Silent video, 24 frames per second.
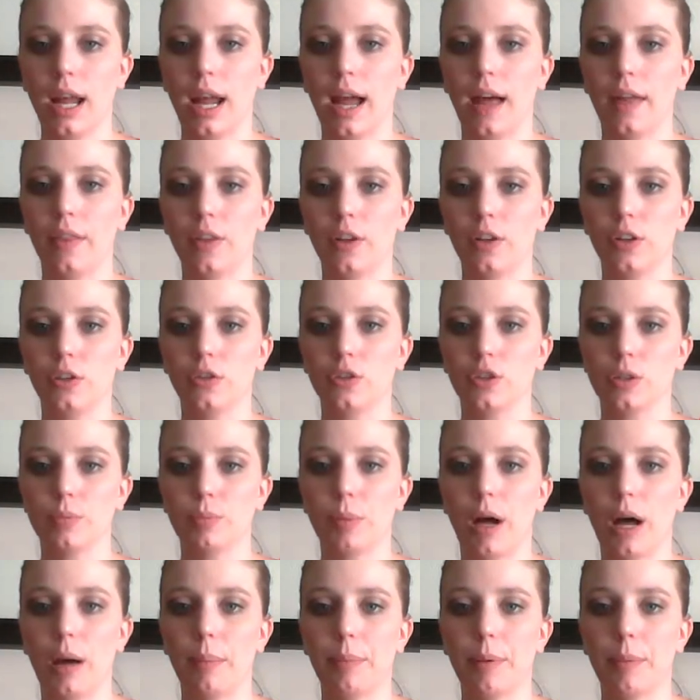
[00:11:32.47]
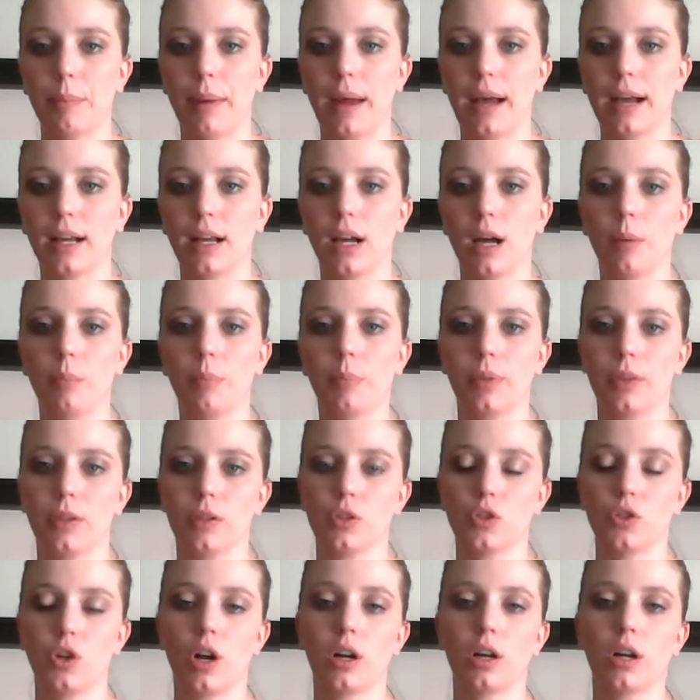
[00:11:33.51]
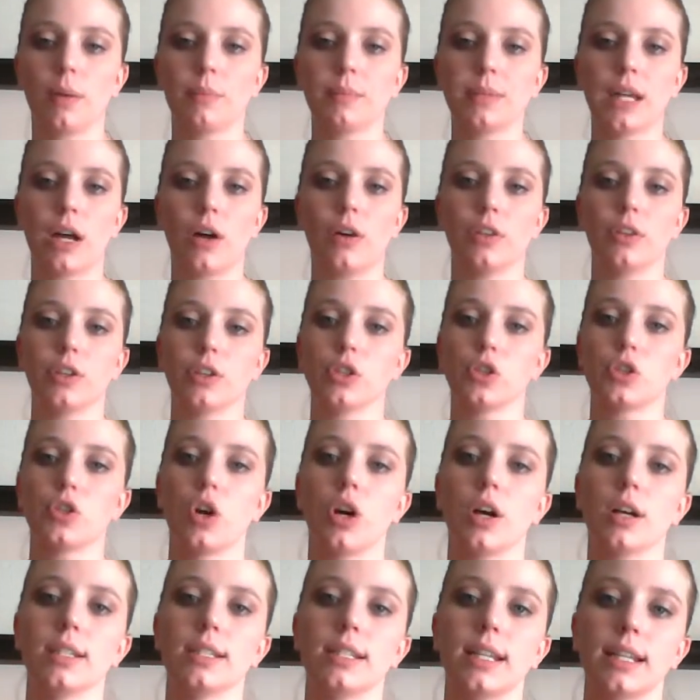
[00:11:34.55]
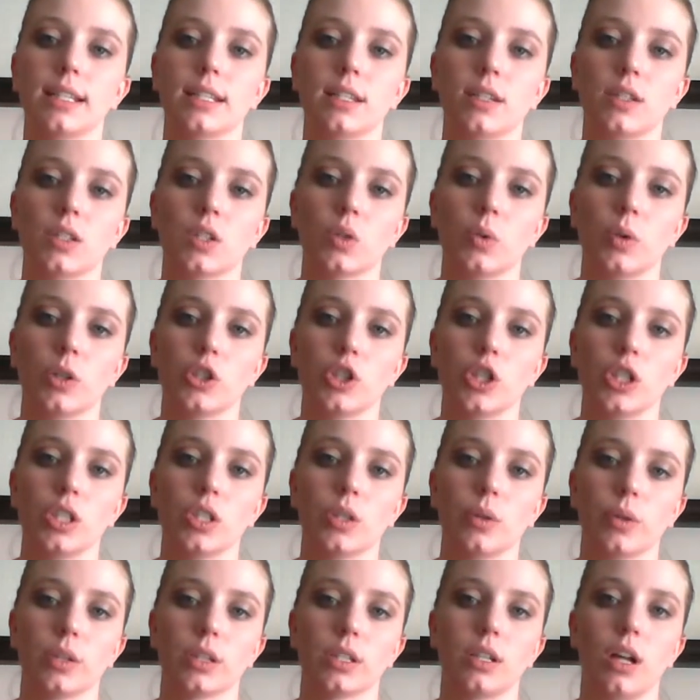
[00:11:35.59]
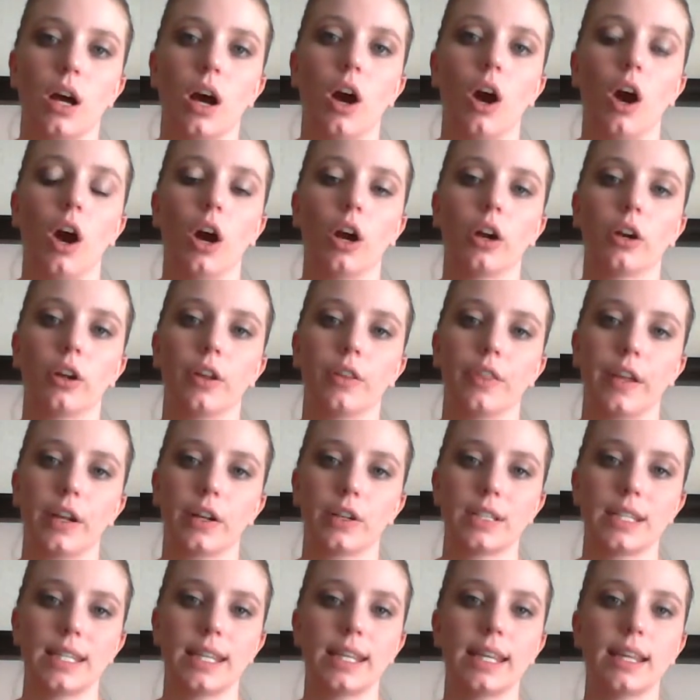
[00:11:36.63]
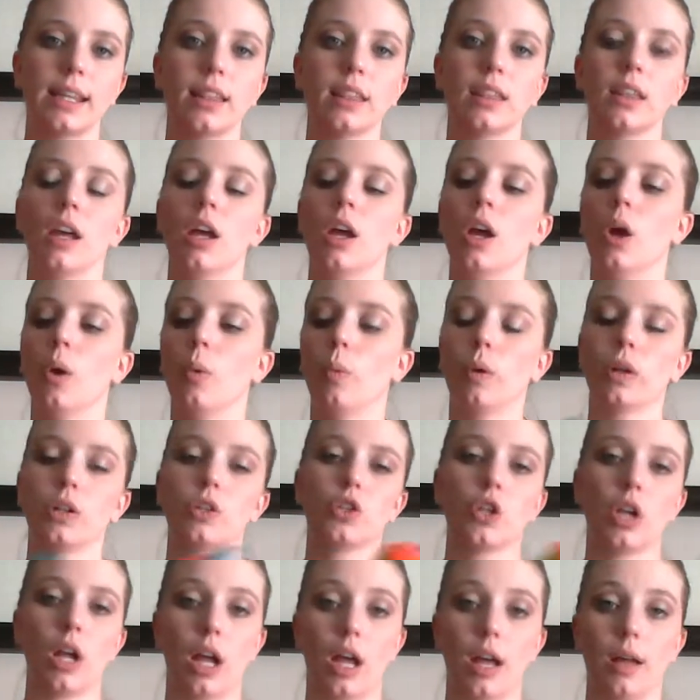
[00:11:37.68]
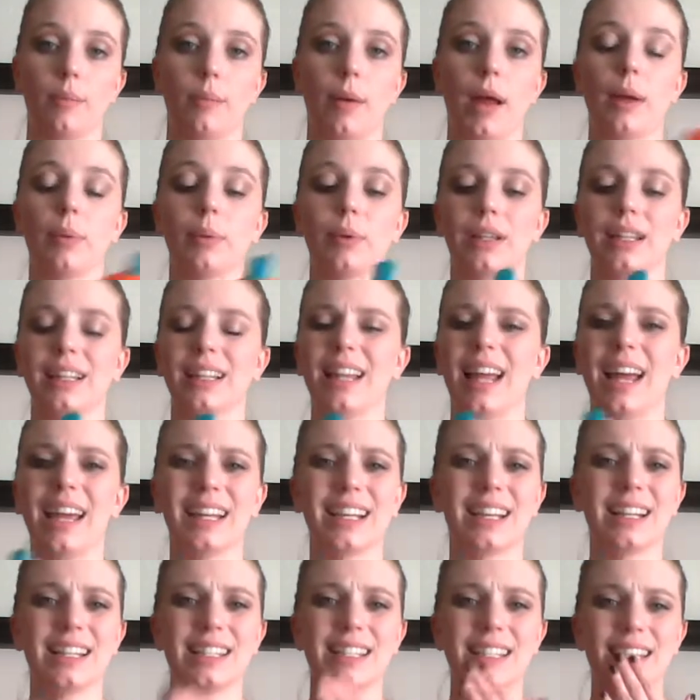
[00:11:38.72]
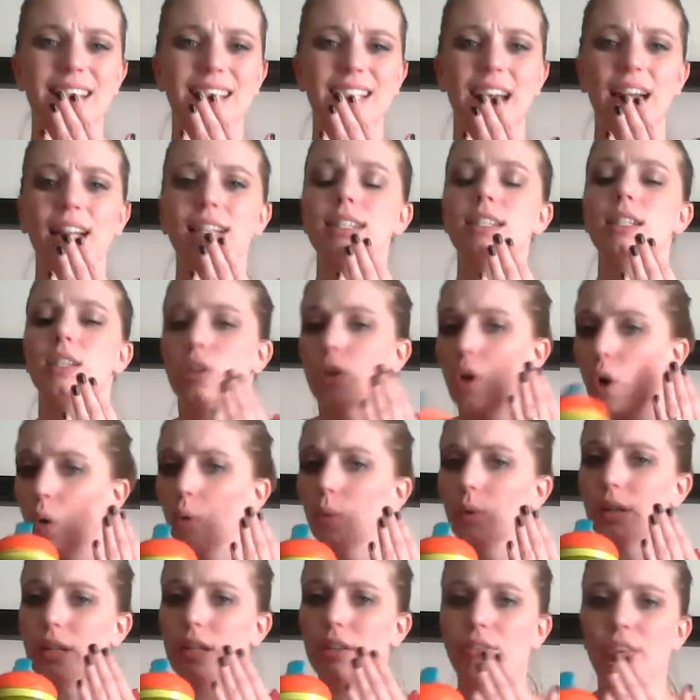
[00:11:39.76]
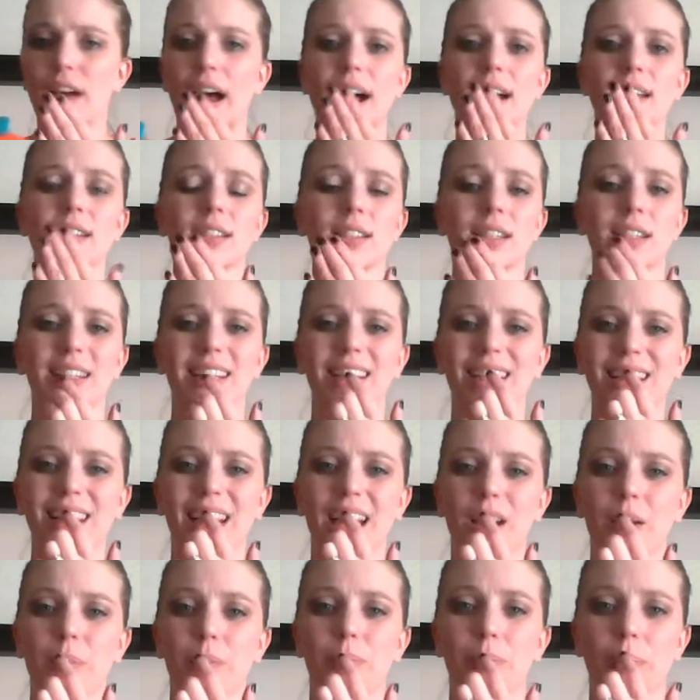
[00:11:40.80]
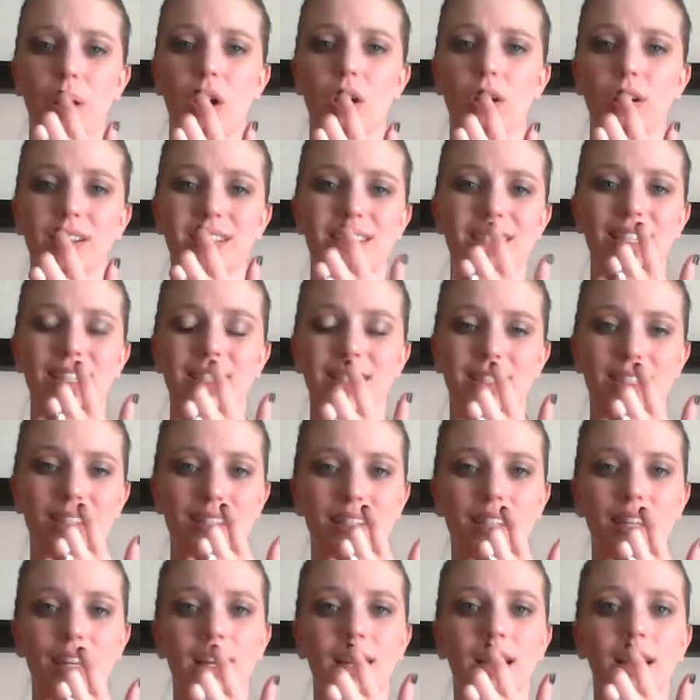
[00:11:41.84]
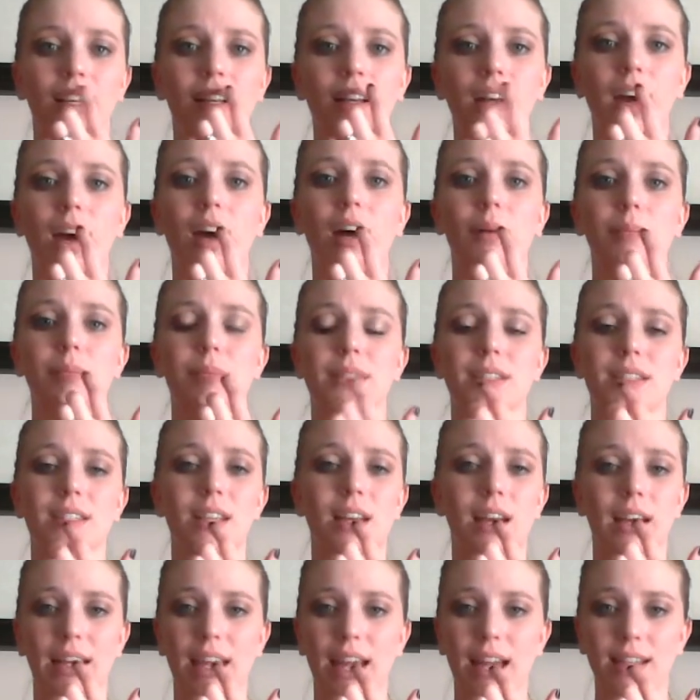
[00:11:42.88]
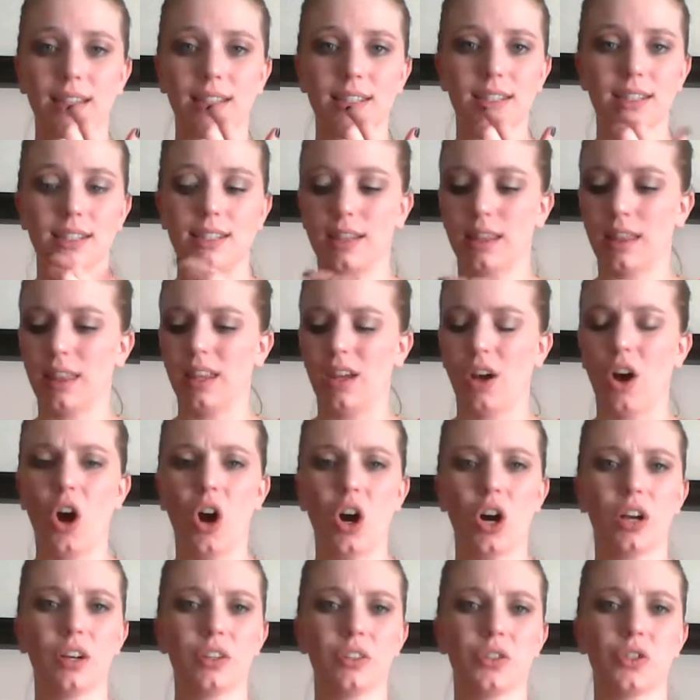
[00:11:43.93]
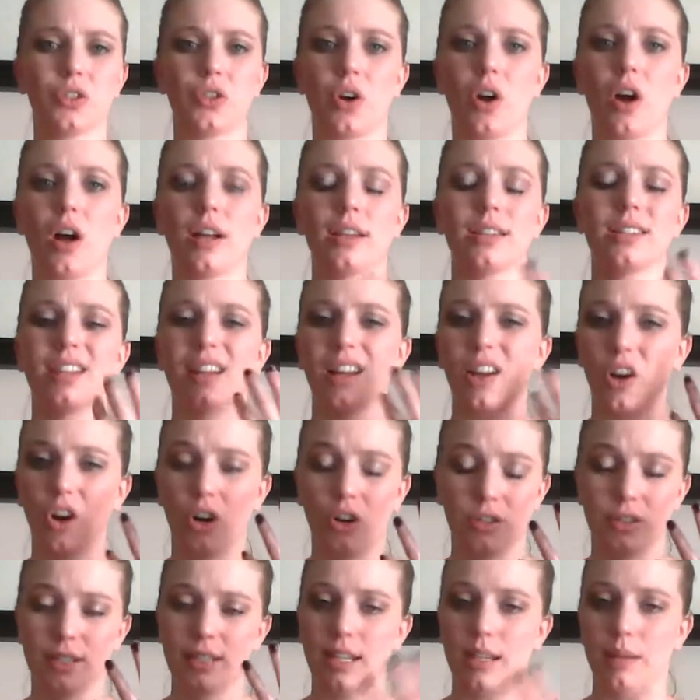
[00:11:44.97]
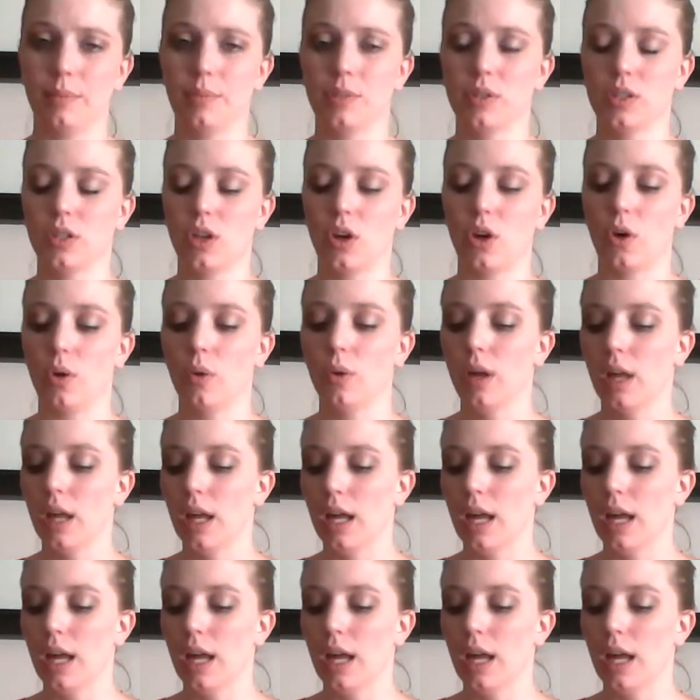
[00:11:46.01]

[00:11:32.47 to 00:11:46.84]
and then you just pop it back up, and the straw comes out. And the straw is nice and squishy, so it's not hard on their teeth, which I really like, because he tends to go really fast, and he like bonks his gums against the hard straws, and it hurts him. So